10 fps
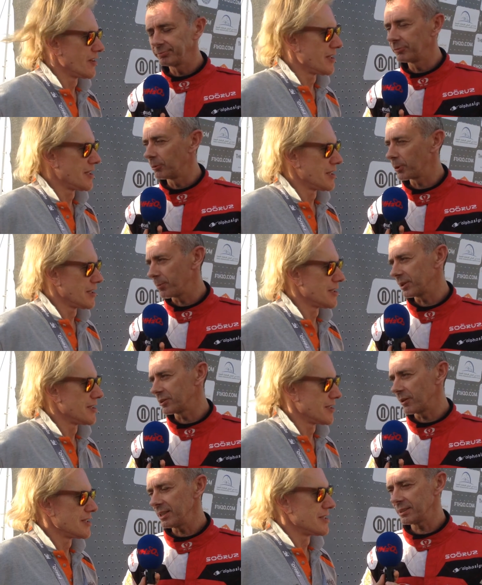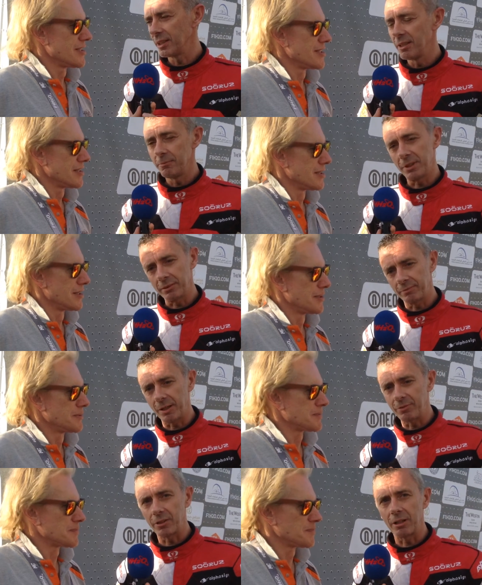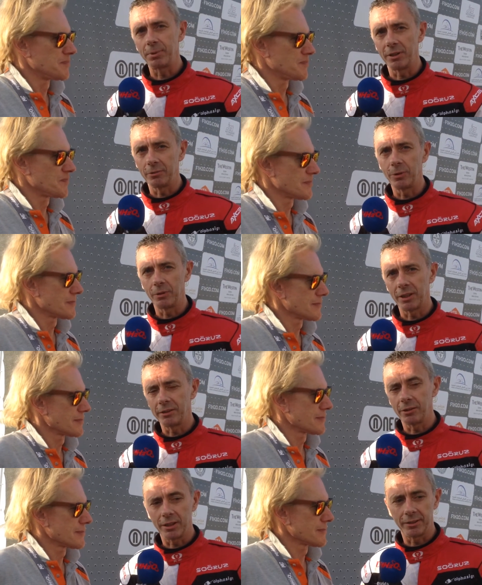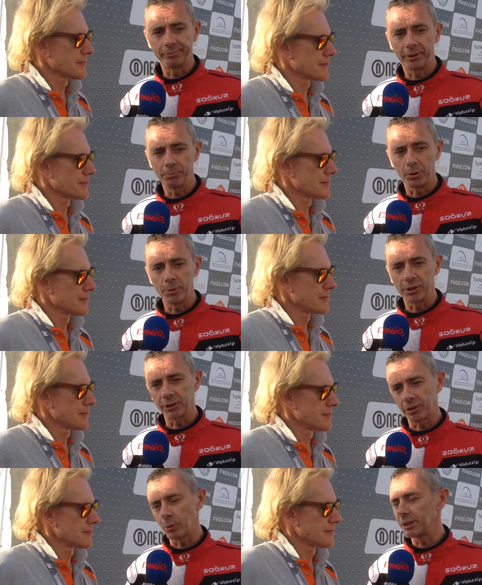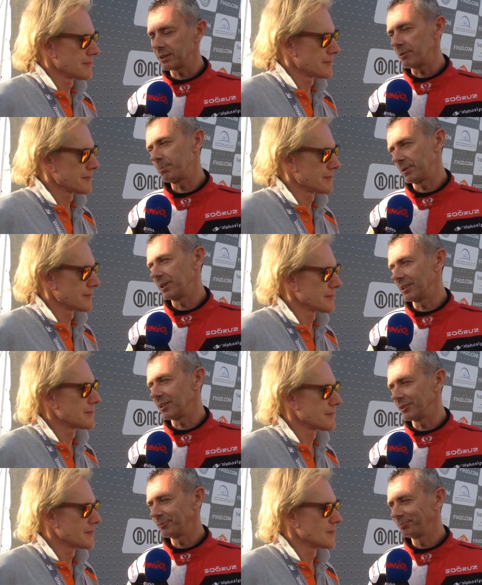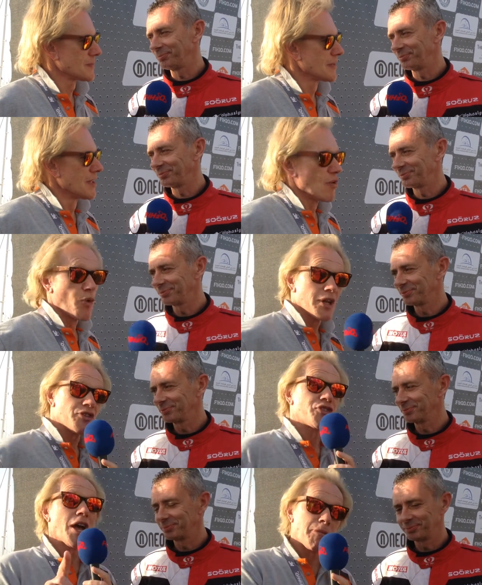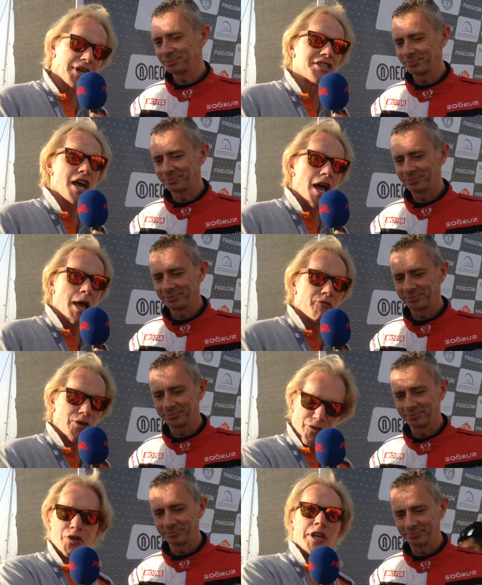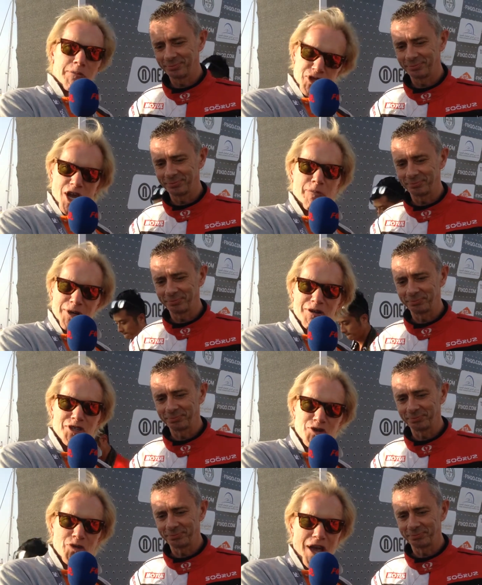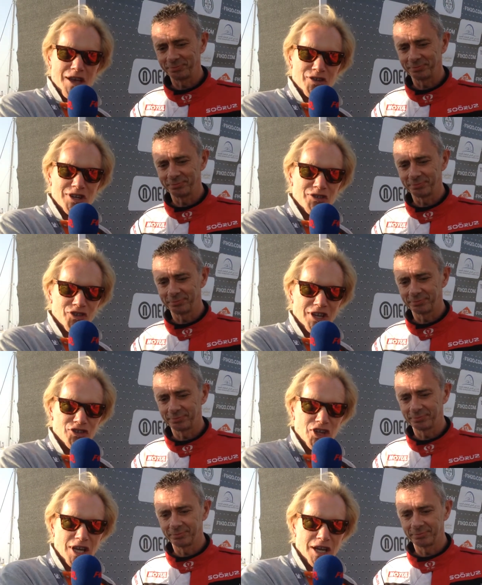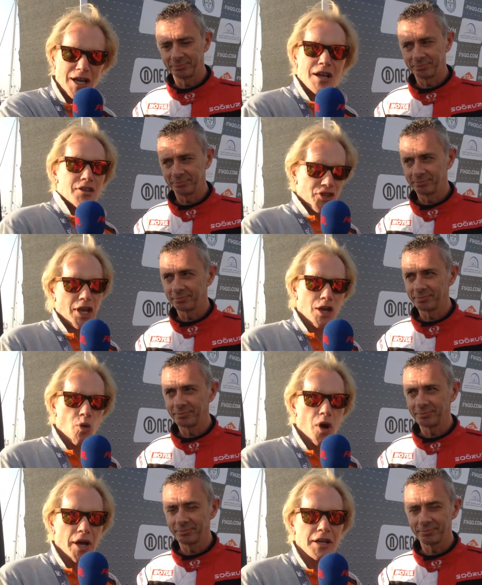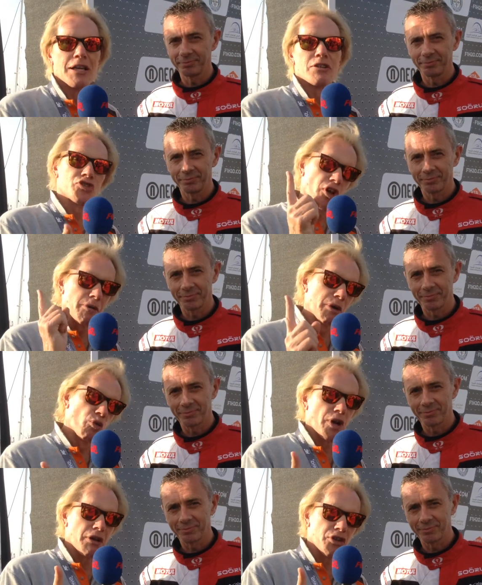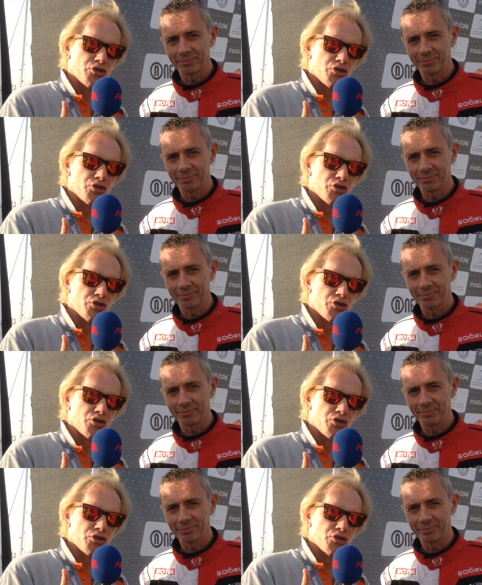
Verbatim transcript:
Speaker 1: for prepare the race. But I'm very happy when you're in pole position. One step, is done.
Speaker 2: One step at a time for Philippe Chiappe here in 2016. tell you what, there's only been one other